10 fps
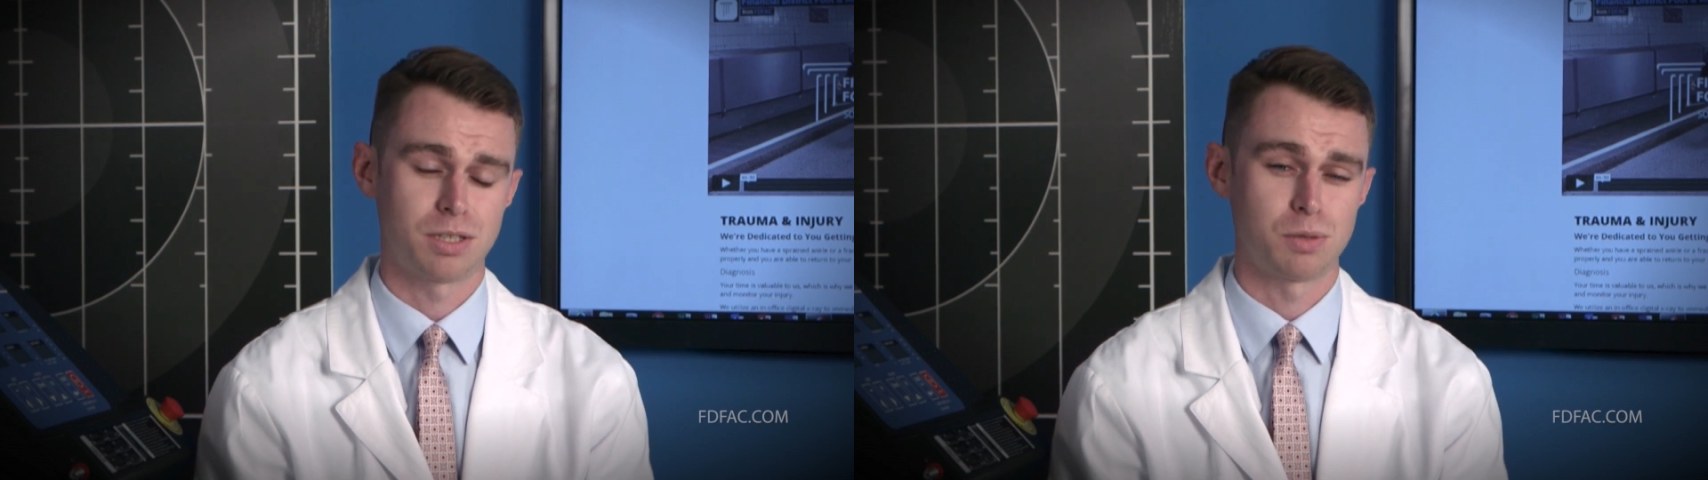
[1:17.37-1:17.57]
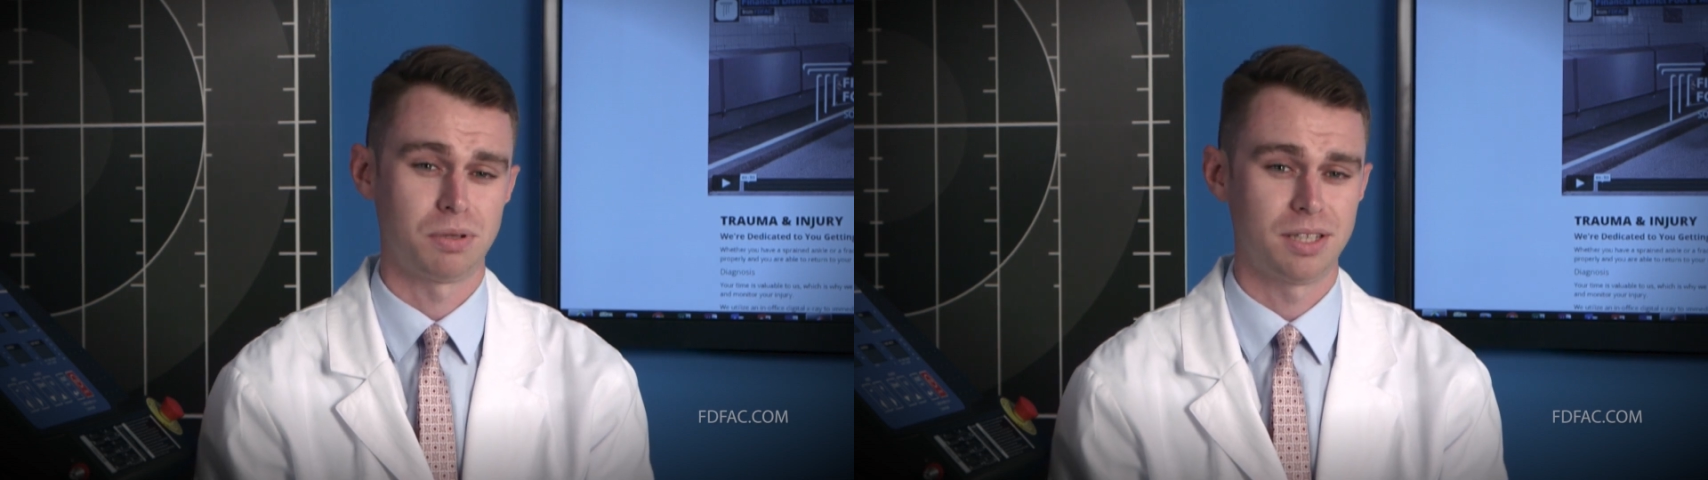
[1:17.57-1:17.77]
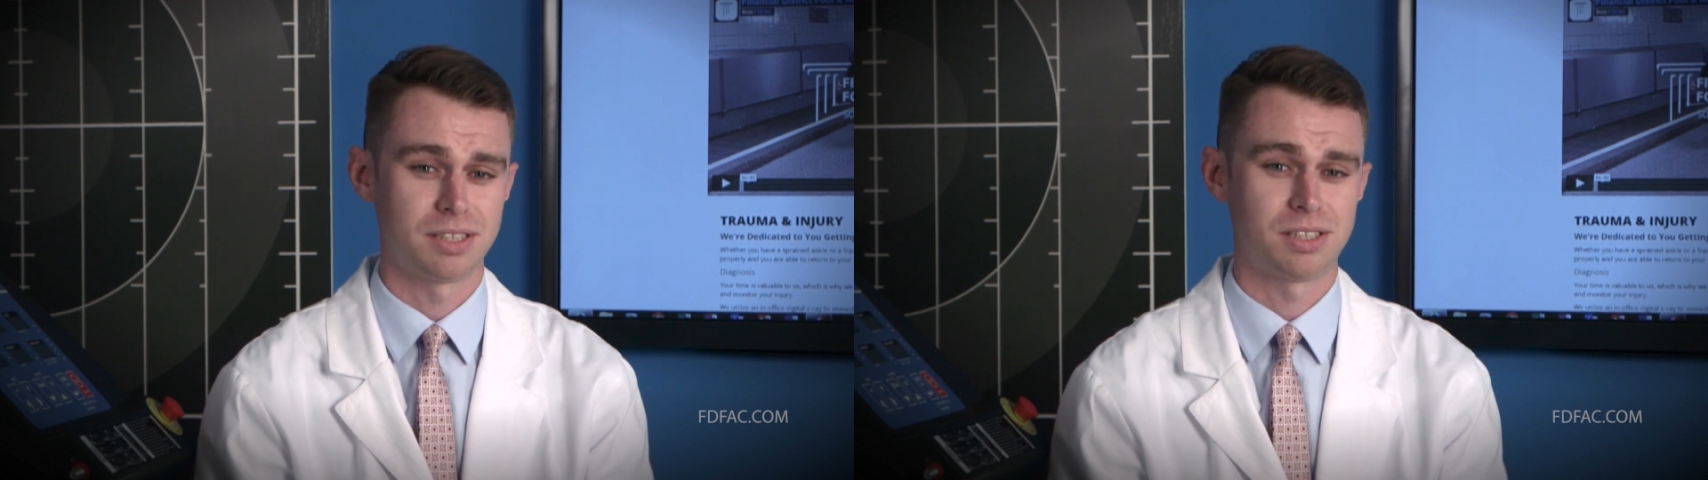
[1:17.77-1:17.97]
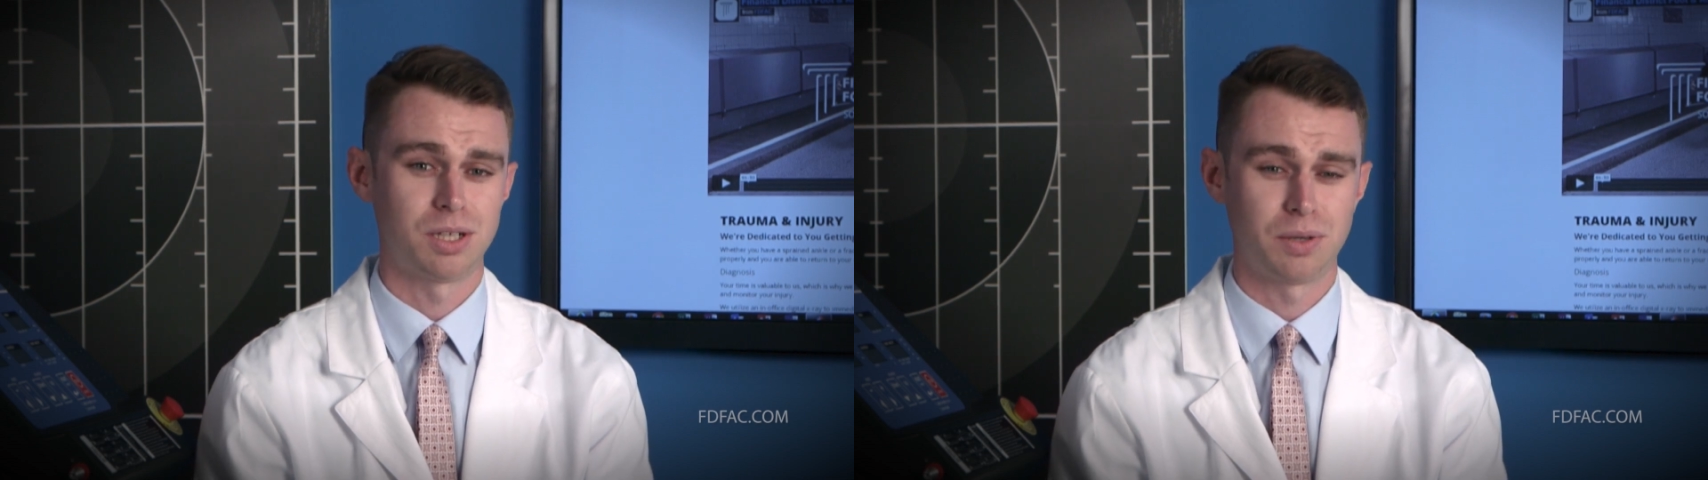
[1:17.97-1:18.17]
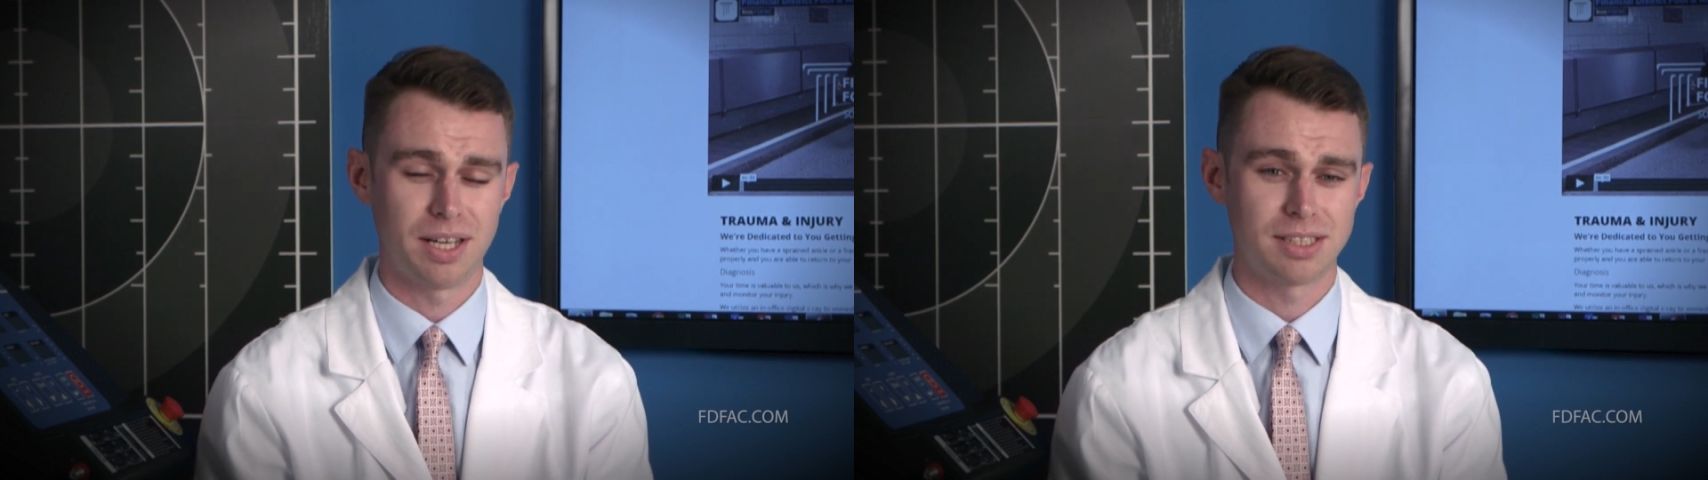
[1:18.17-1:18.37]
So please
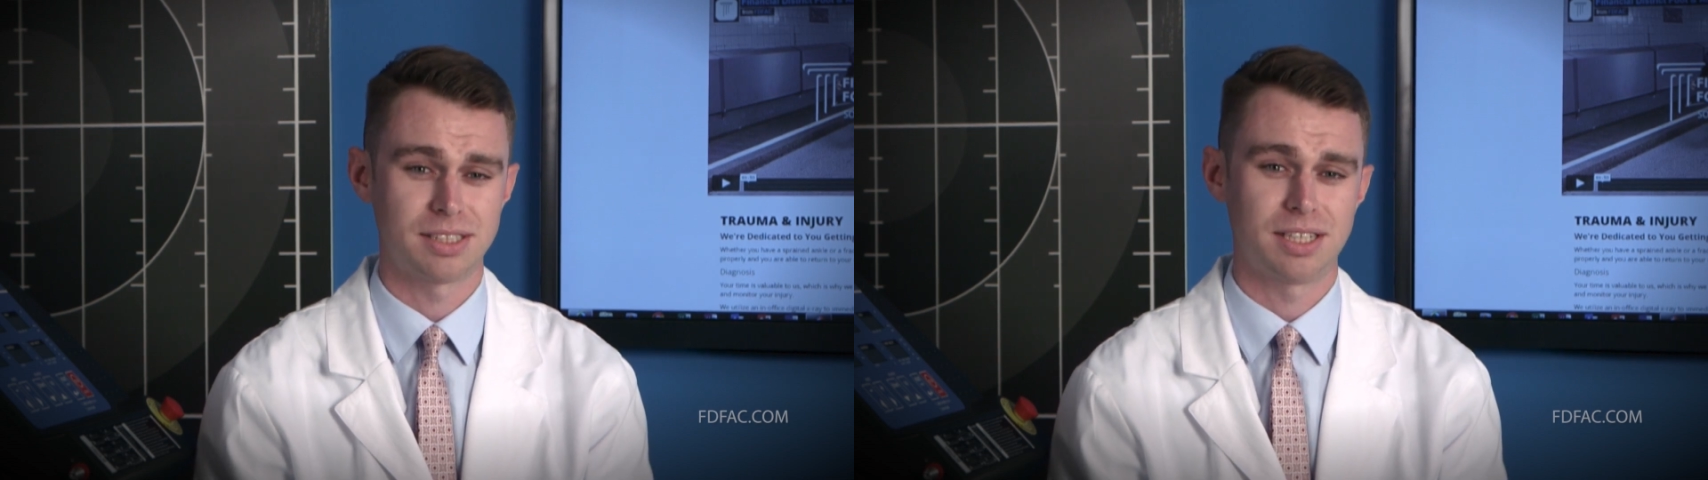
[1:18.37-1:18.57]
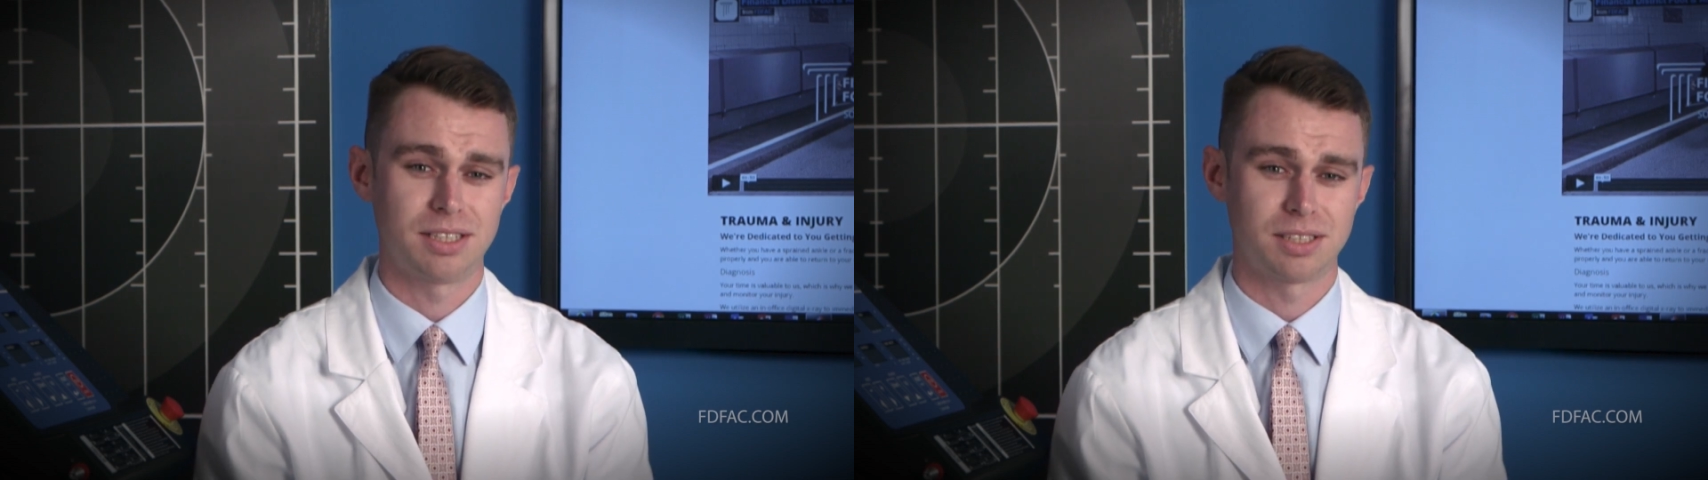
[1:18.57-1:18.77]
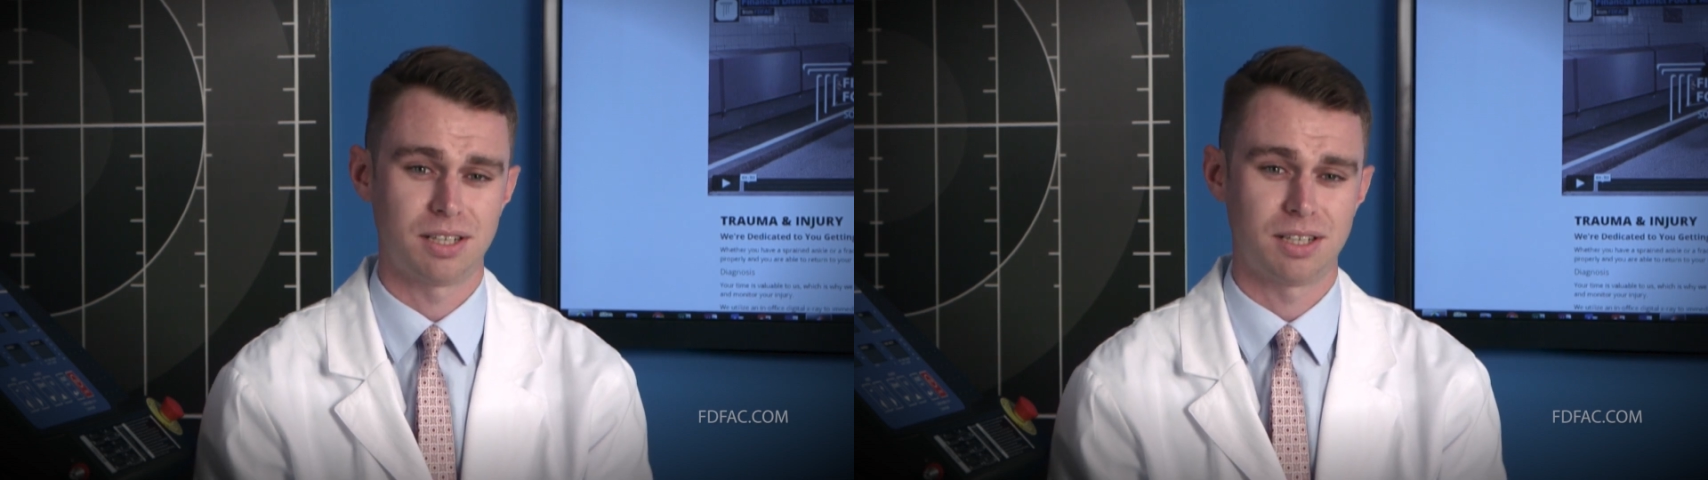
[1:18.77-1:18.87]
don't hesitate to